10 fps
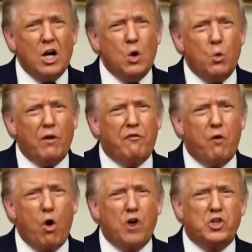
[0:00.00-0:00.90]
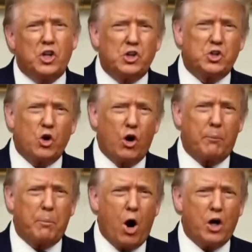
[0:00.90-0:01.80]
We forged historic
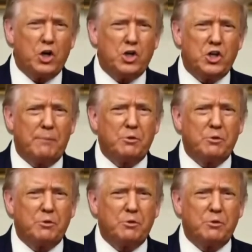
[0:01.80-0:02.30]
partnerships